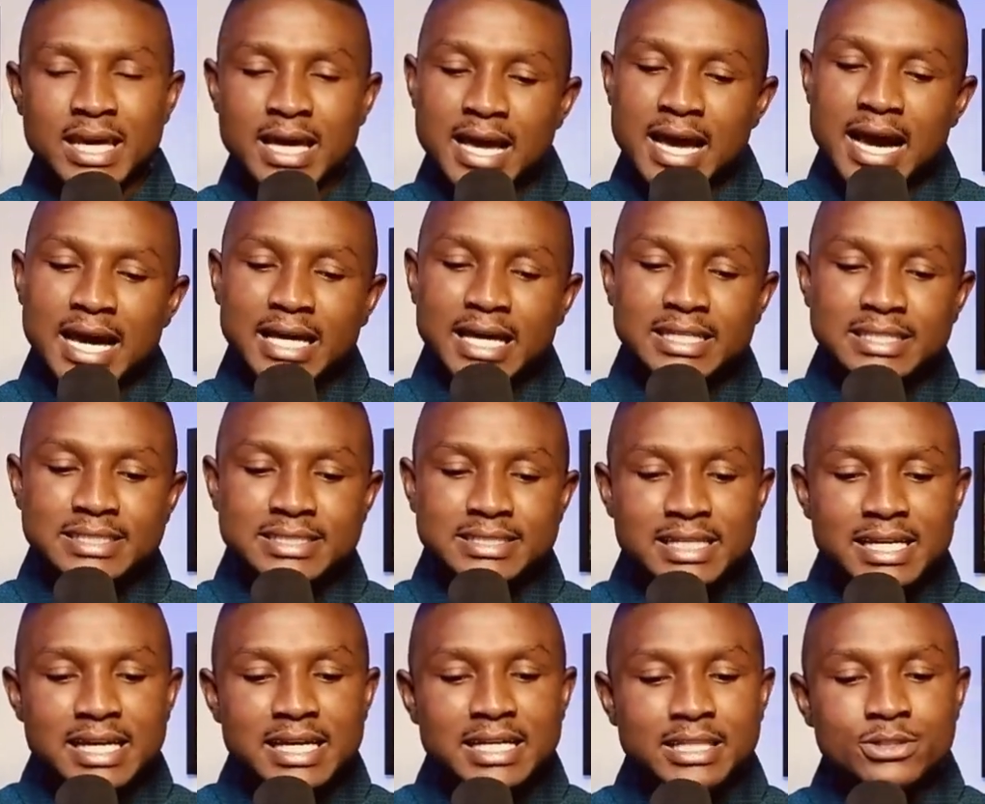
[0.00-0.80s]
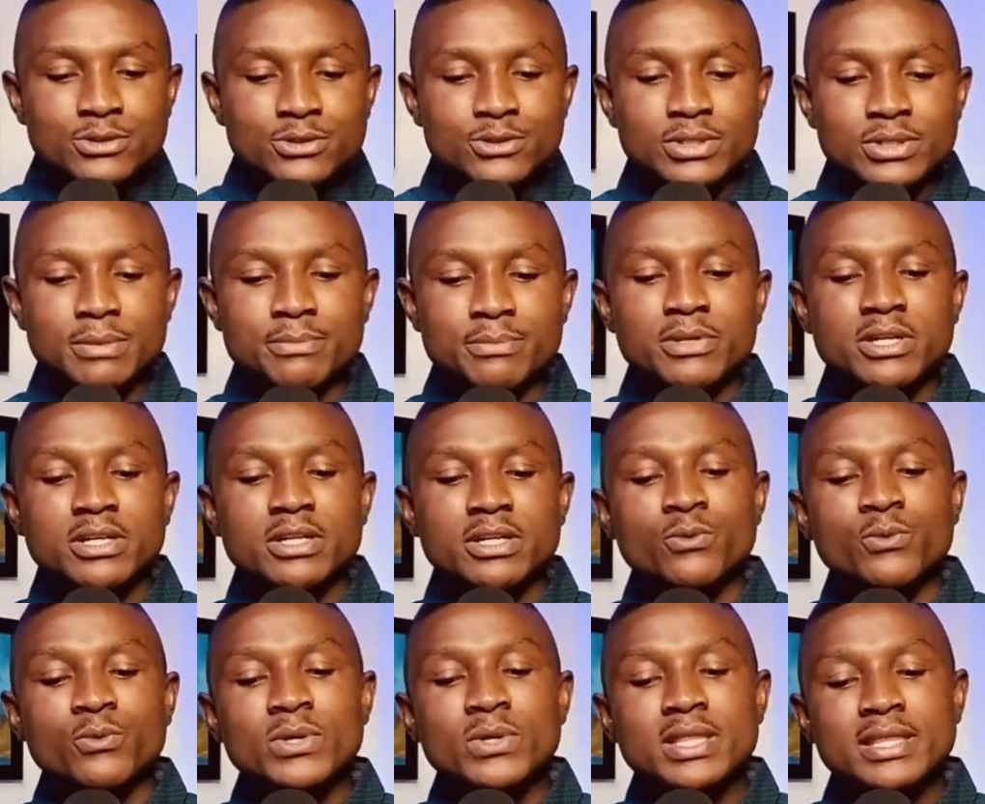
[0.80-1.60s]
And he said to the
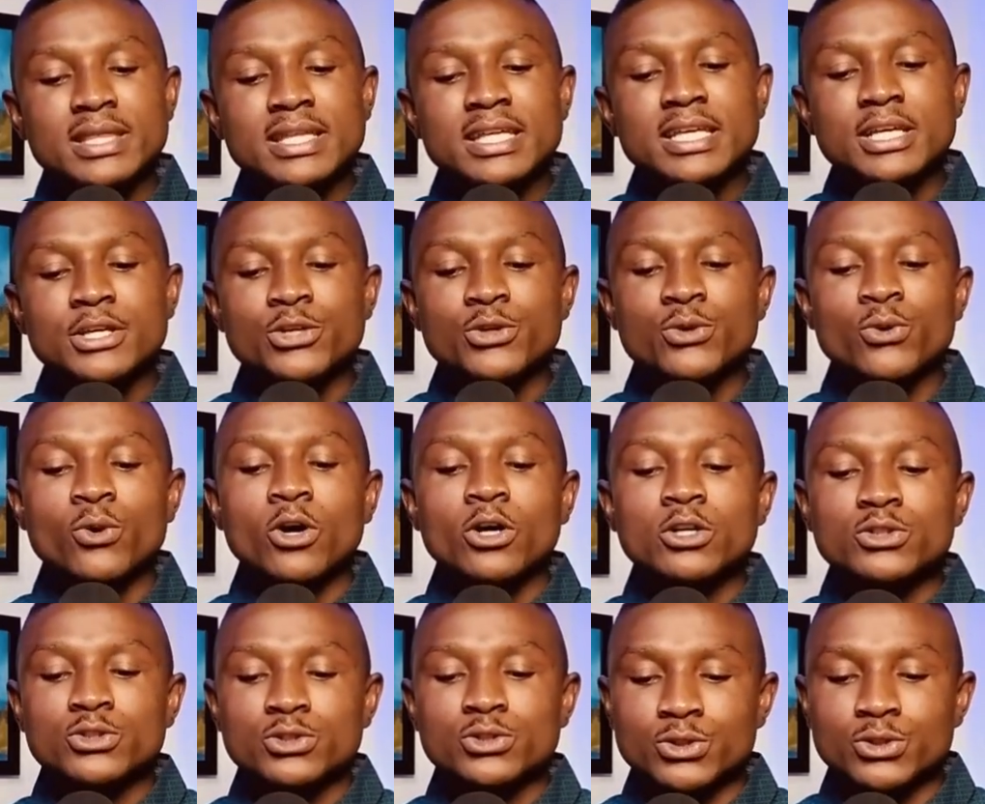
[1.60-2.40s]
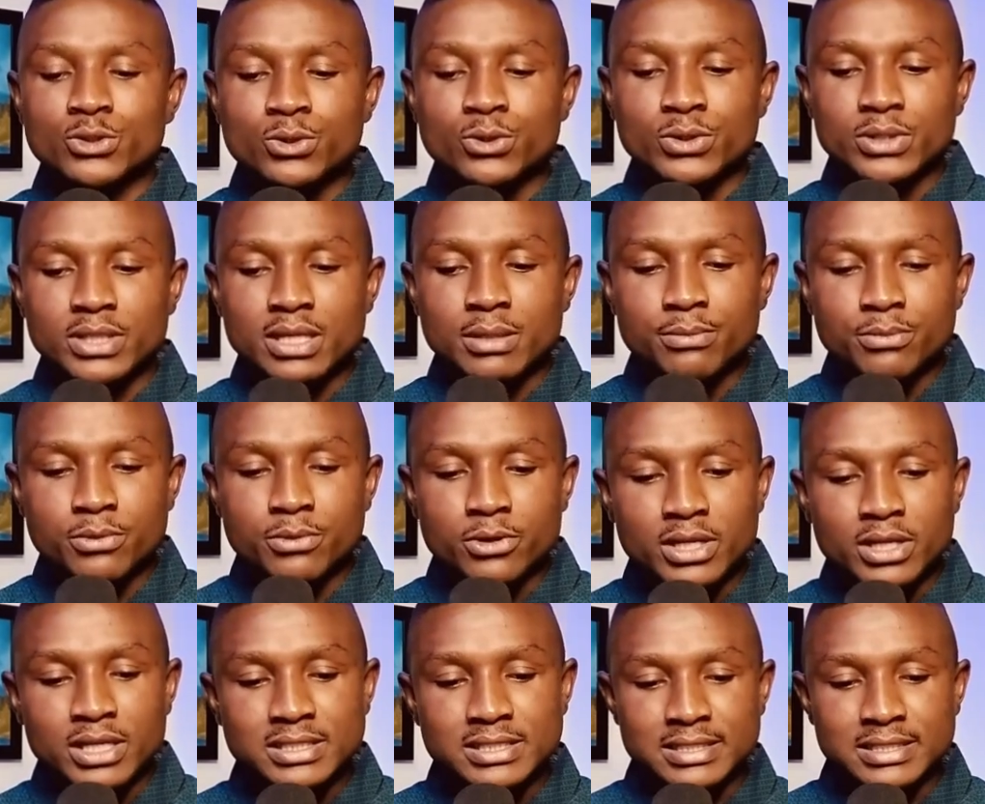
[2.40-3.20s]
brethren, we think you ought to know, dear
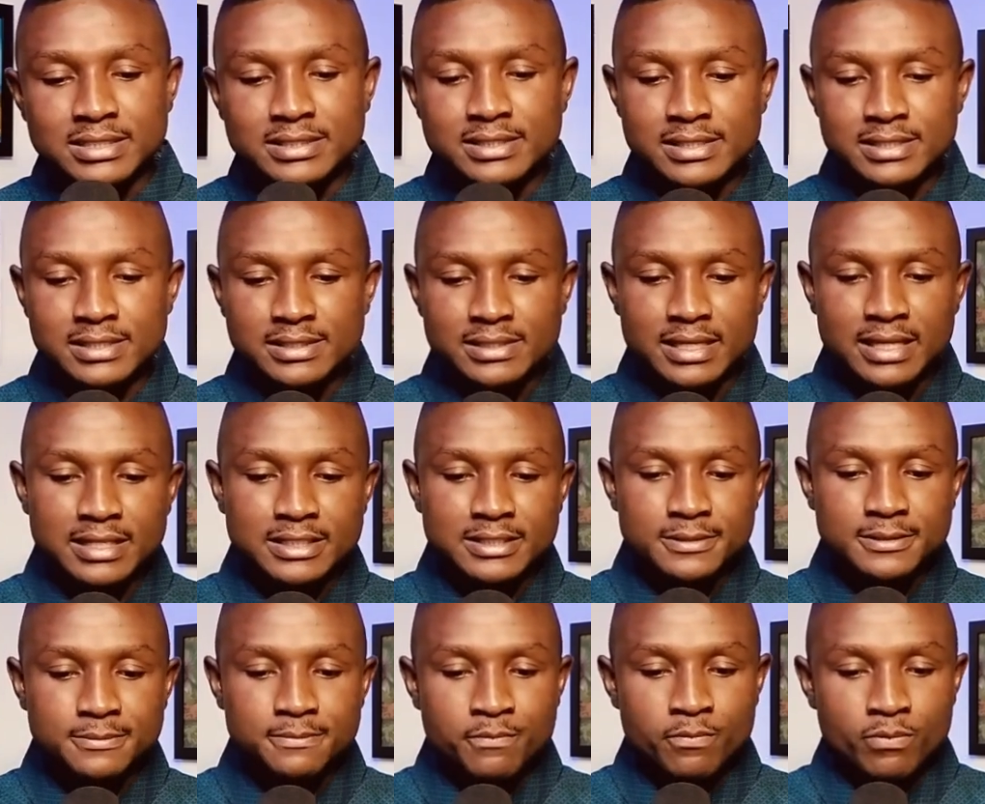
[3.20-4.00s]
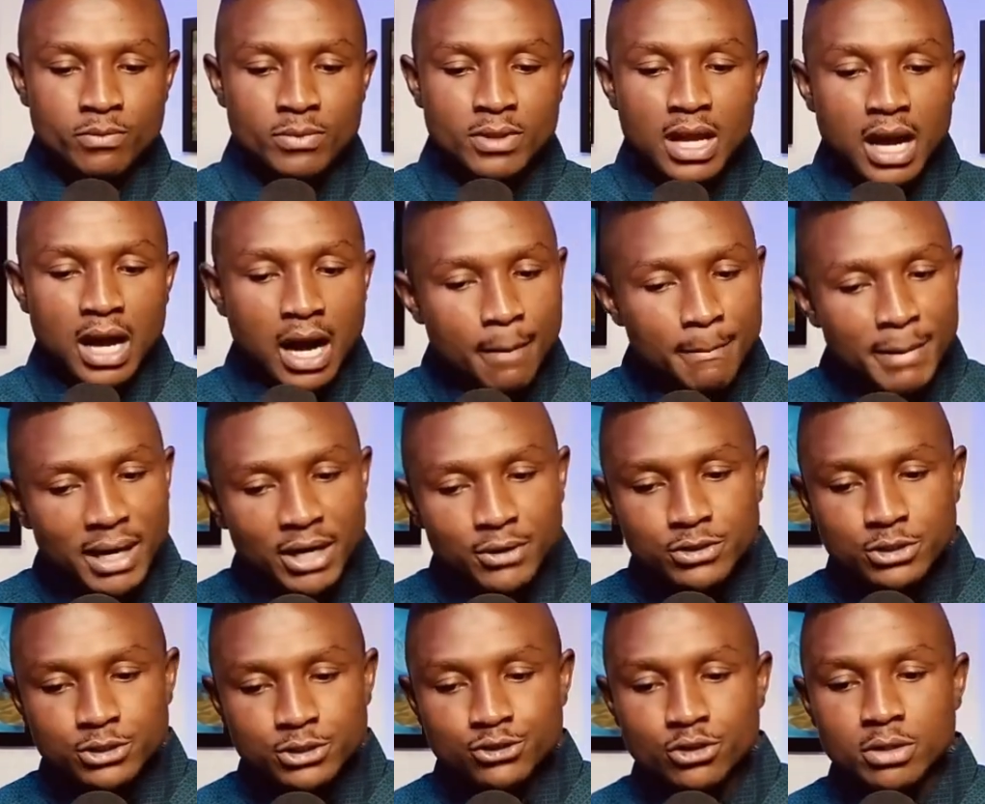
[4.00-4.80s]
brothers and sisters, about
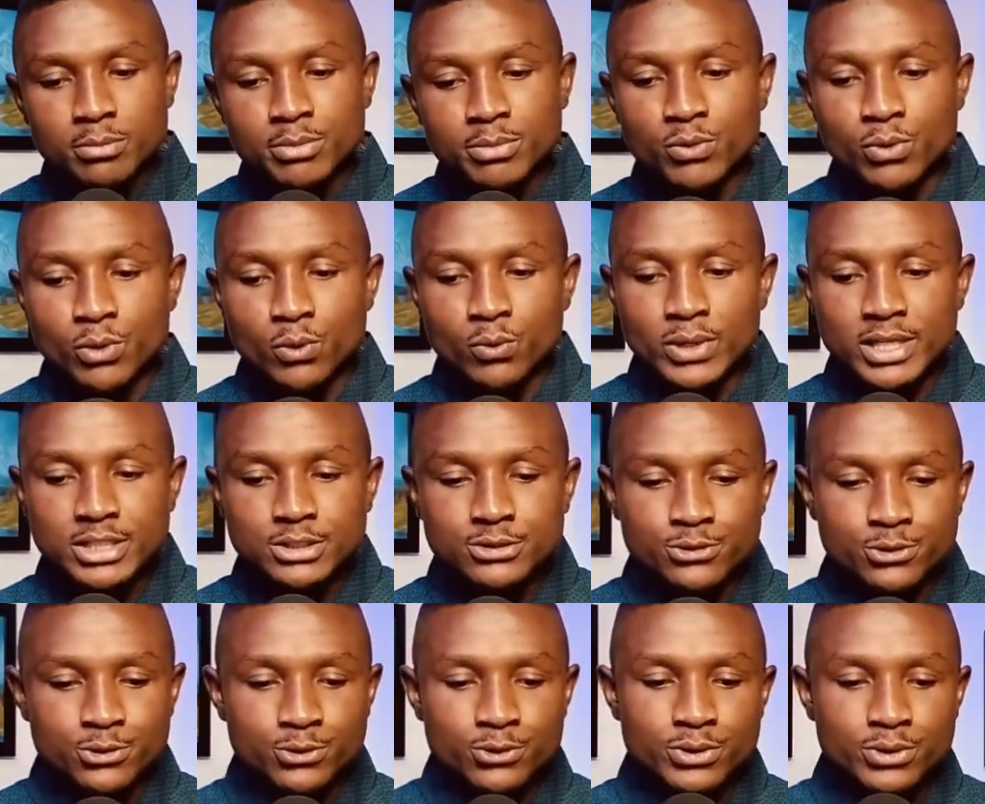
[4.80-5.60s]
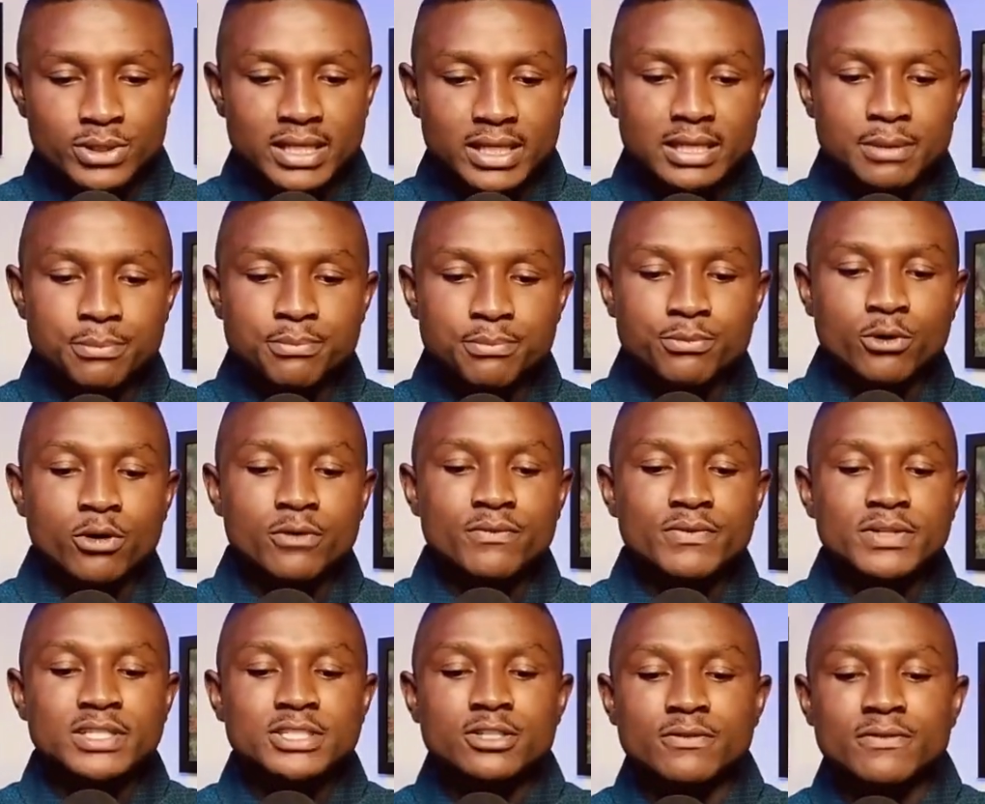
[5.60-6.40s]
the trouble we went through in the
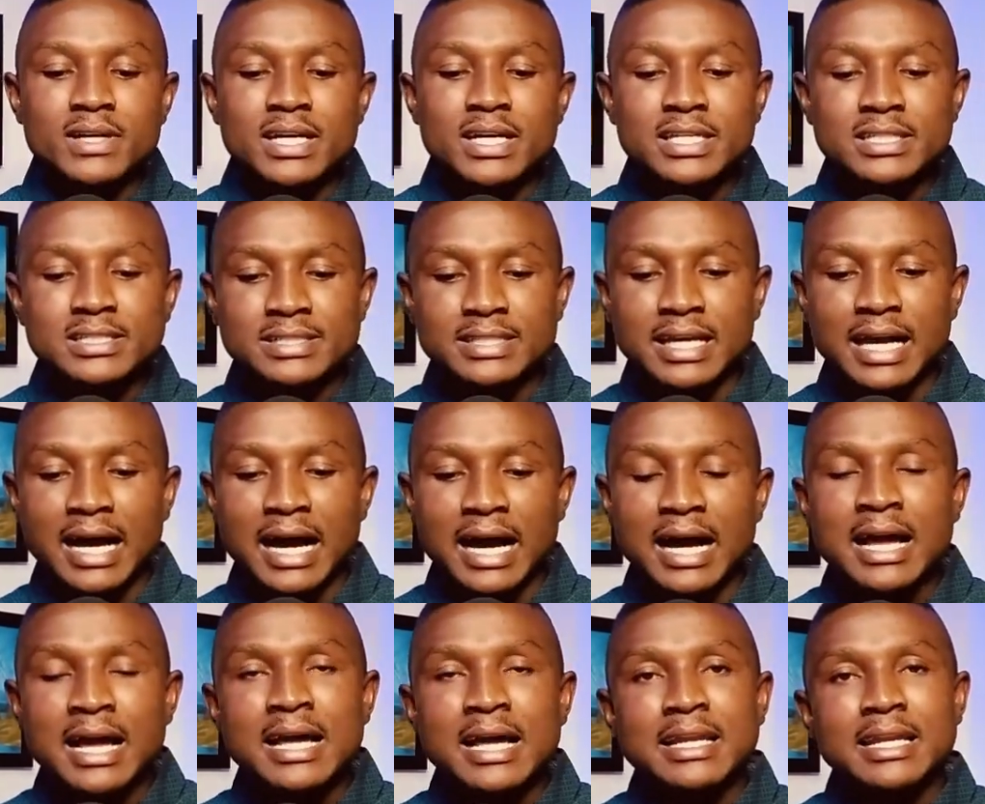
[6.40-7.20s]
province of Asia.